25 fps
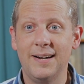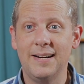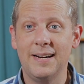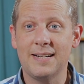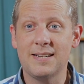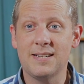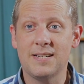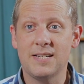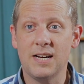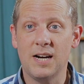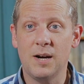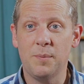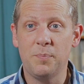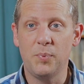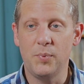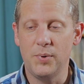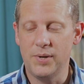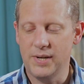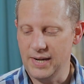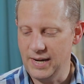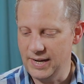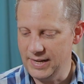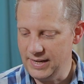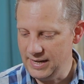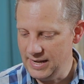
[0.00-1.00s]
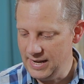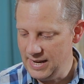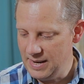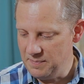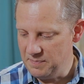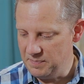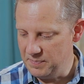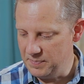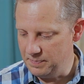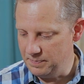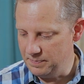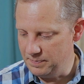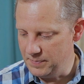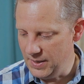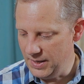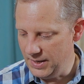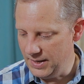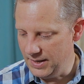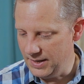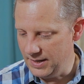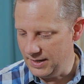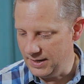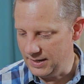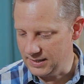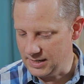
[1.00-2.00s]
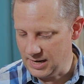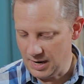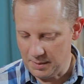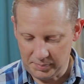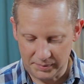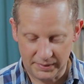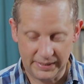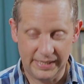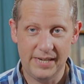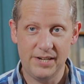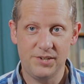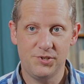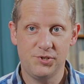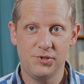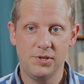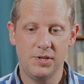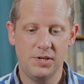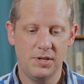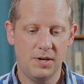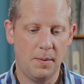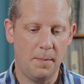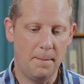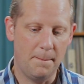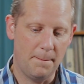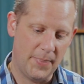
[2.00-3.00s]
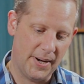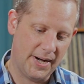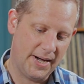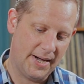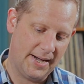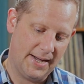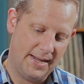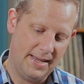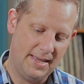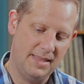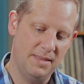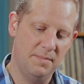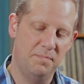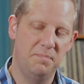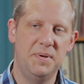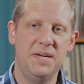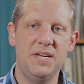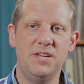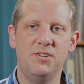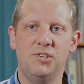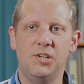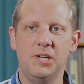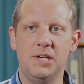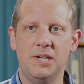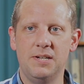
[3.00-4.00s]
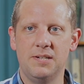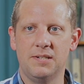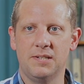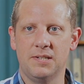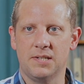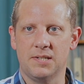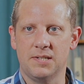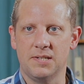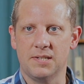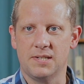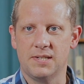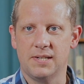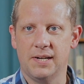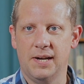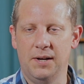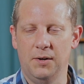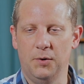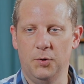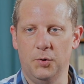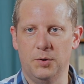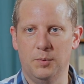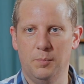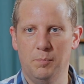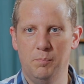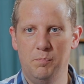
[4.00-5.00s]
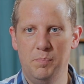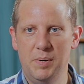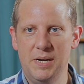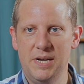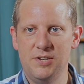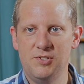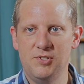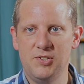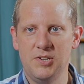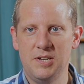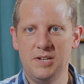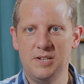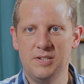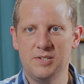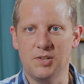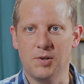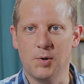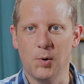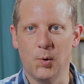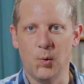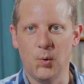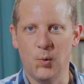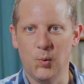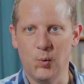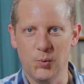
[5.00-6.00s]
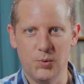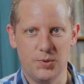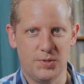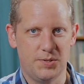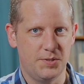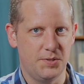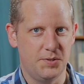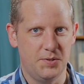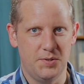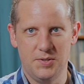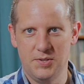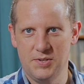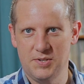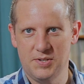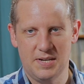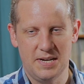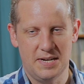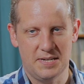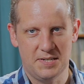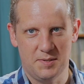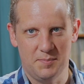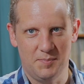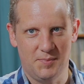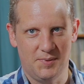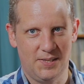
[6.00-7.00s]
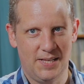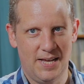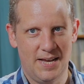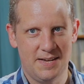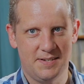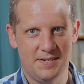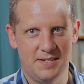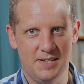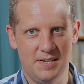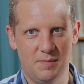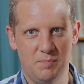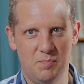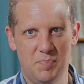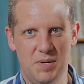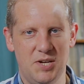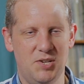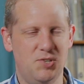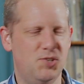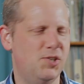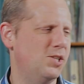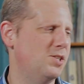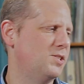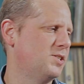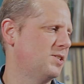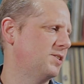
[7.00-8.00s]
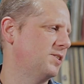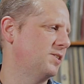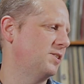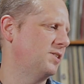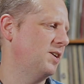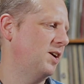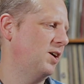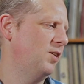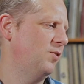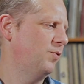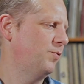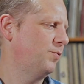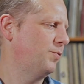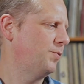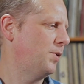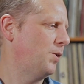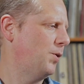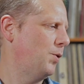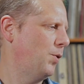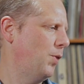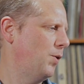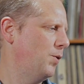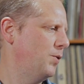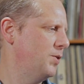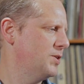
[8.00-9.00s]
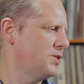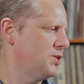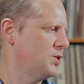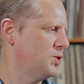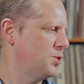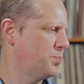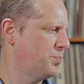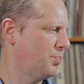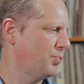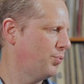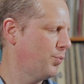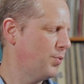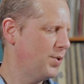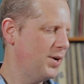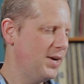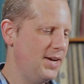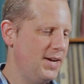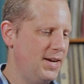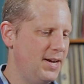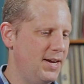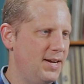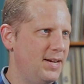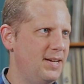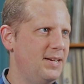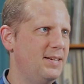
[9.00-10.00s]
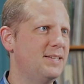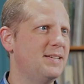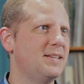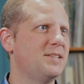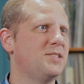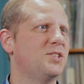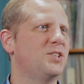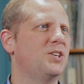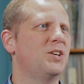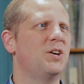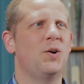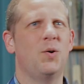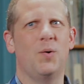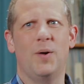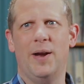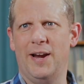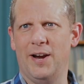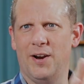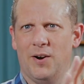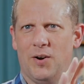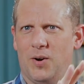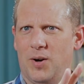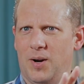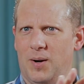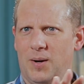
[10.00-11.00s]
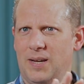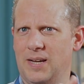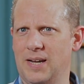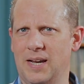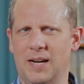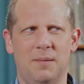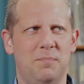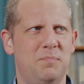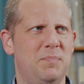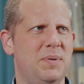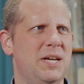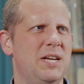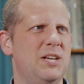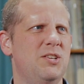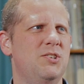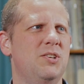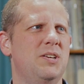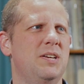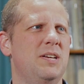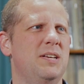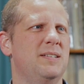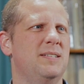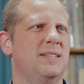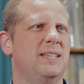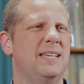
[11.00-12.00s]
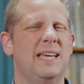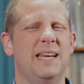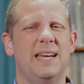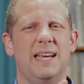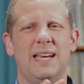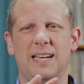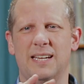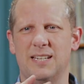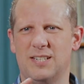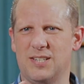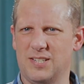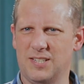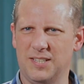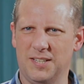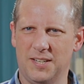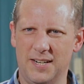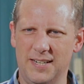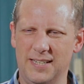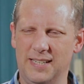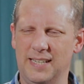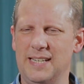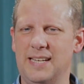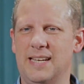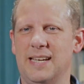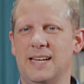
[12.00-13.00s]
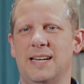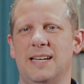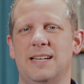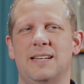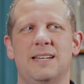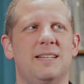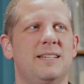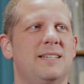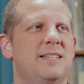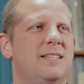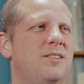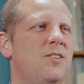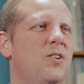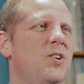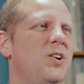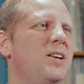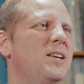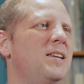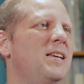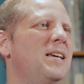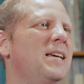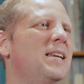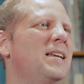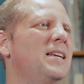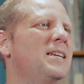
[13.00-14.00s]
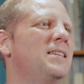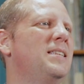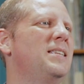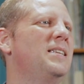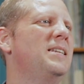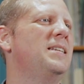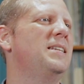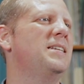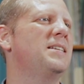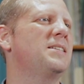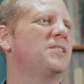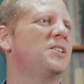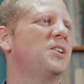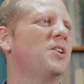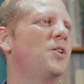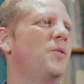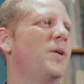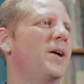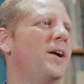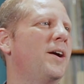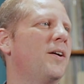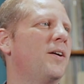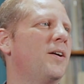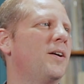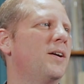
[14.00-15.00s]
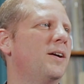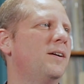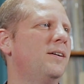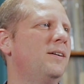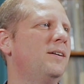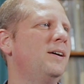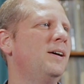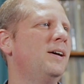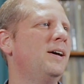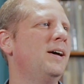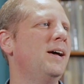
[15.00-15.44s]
right, next up we got a compilation by the Bee Gees. This is titled Bee Gees Gold, so you just got some classic Bee Gees stuff, although this is pre-disco era kind of Bee Gees, starting to get into the disco era